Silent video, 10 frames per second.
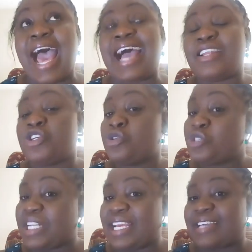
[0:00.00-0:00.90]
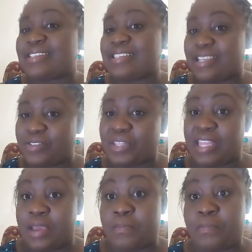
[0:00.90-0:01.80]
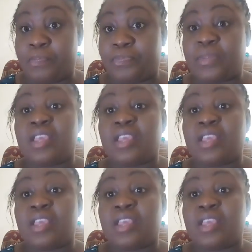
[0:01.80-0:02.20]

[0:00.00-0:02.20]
and usually I say to them,